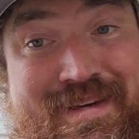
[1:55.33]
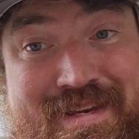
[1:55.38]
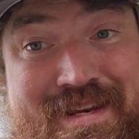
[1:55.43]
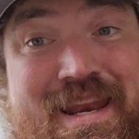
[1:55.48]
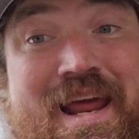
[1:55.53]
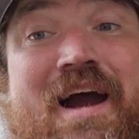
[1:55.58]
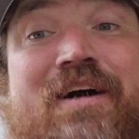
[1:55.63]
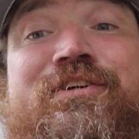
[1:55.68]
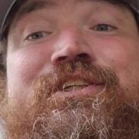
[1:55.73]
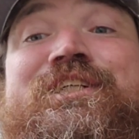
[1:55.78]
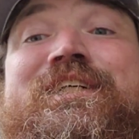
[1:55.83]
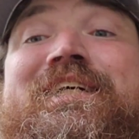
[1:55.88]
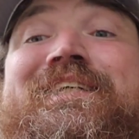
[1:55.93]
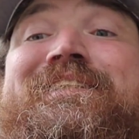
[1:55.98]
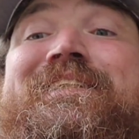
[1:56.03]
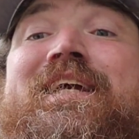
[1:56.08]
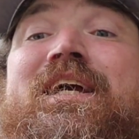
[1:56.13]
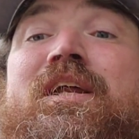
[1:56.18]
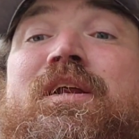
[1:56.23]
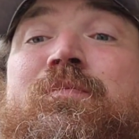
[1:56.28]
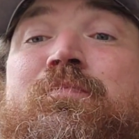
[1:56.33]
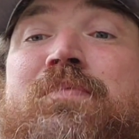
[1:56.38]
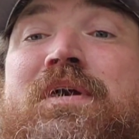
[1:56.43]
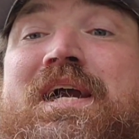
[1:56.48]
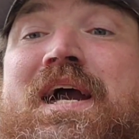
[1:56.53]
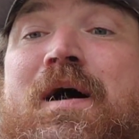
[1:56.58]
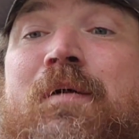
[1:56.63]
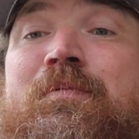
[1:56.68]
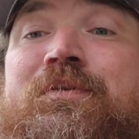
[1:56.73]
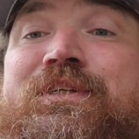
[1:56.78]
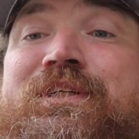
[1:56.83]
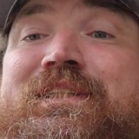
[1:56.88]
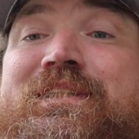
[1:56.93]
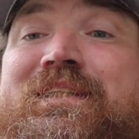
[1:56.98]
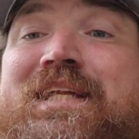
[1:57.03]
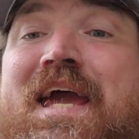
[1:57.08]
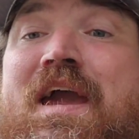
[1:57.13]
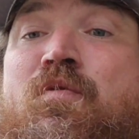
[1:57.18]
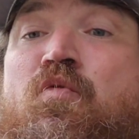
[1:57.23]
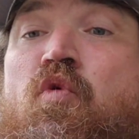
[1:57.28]
Now she's going to be able to
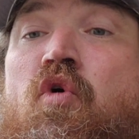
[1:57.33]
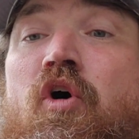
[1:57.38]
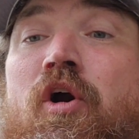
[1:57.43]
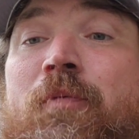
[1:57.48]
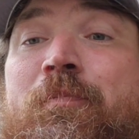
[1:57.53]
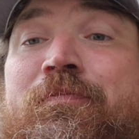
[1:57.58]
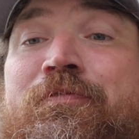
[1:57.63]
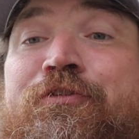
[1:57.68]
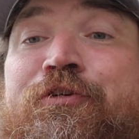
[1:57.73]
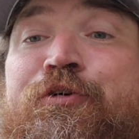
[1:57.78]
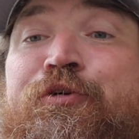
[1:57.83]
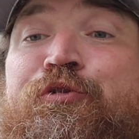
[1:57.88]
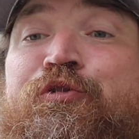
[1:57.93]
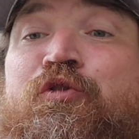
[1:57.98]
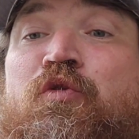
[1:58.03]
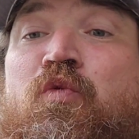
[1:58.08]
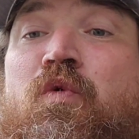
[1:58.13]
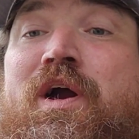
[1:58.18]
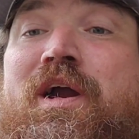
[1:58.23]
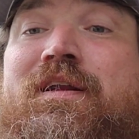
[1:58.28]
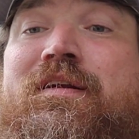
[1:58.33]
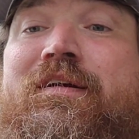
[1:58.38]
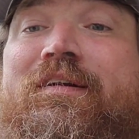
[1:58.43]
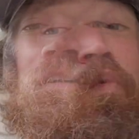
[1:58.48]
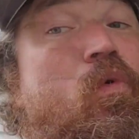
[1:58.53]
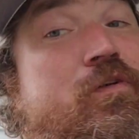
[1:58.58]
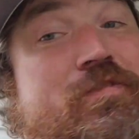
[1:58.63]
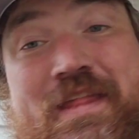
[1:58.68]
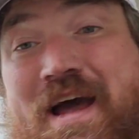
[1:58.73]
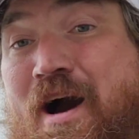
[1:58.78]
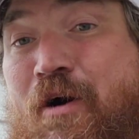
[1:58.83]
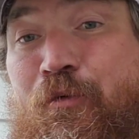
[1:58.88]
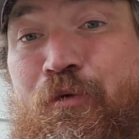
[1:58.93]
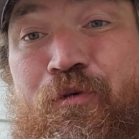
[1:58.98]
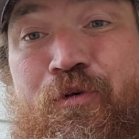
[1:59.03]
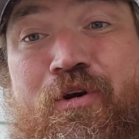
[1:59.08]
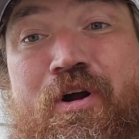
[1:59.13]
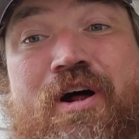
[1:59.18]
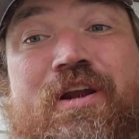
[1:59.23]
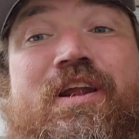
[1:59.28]
stay warm through the winter without
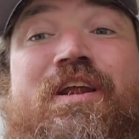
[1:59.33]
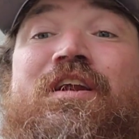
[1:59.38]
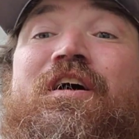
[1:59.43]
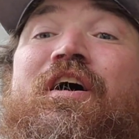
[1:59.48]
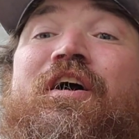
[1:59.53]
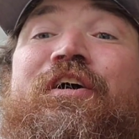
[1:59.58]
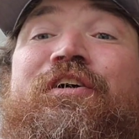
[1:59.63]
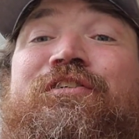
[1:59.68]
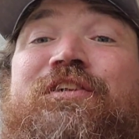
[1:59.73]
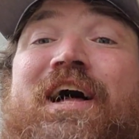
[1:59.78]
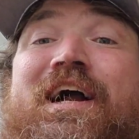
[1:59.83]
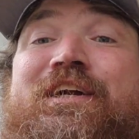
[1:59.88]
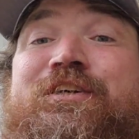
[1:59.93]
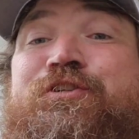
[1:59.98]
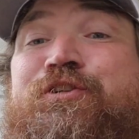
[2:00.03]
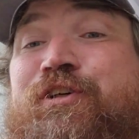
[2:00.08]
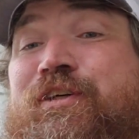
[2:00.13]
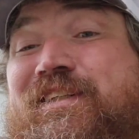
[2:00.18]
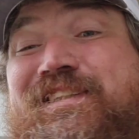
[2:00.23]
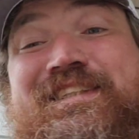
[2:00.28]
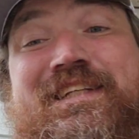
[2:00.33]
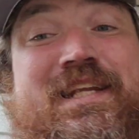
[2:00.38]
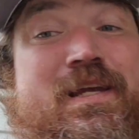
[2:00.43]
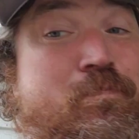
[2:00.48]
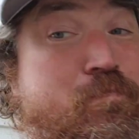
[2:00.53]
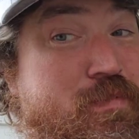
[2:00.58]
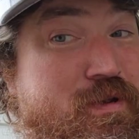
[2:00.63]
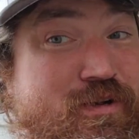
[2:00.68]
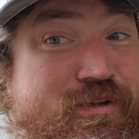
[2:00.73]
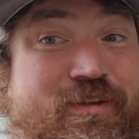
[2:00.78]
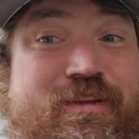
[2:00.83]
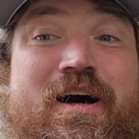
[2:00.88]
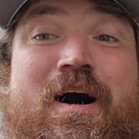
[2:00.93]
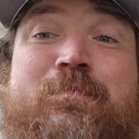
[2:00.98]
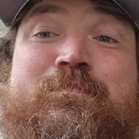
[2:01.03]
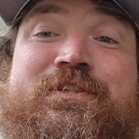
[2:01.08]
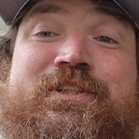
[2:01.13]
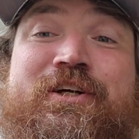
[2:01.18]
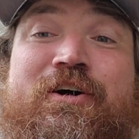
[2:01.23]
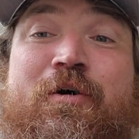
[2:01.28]
running our electricity bill
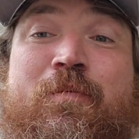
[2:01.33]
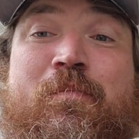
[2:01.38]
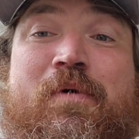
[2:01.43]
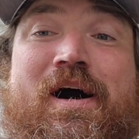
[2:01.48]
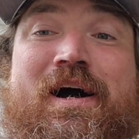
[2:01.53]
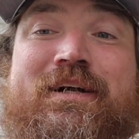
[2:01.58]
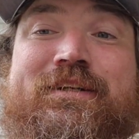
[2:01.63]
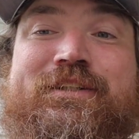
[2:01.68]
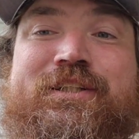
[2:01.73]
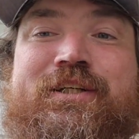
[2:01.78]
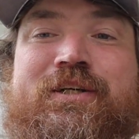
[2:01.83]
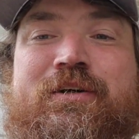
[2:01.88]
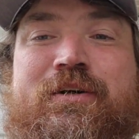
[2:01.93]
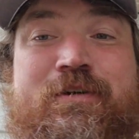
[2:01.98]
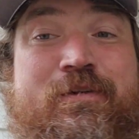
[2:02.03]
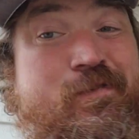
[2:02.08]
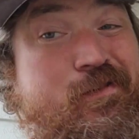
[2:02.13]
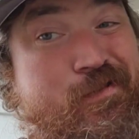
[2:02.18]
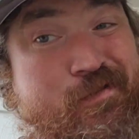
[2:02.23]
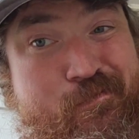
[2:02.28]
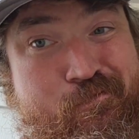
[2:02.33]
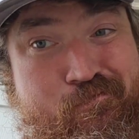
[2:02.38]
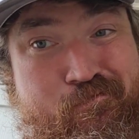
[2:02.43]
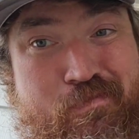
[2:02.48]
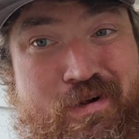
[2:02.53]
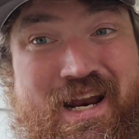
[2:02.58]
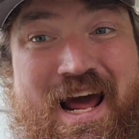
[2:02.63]
up so much. But